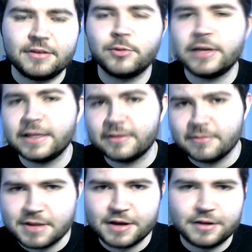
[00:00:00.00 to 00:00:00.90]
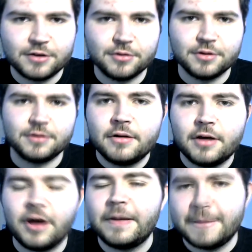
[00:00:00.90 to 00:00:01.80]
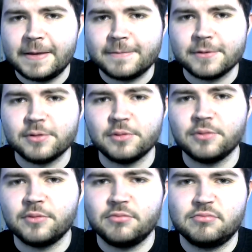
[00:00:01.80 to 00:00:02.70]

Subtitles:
He's willing to murder and hurt people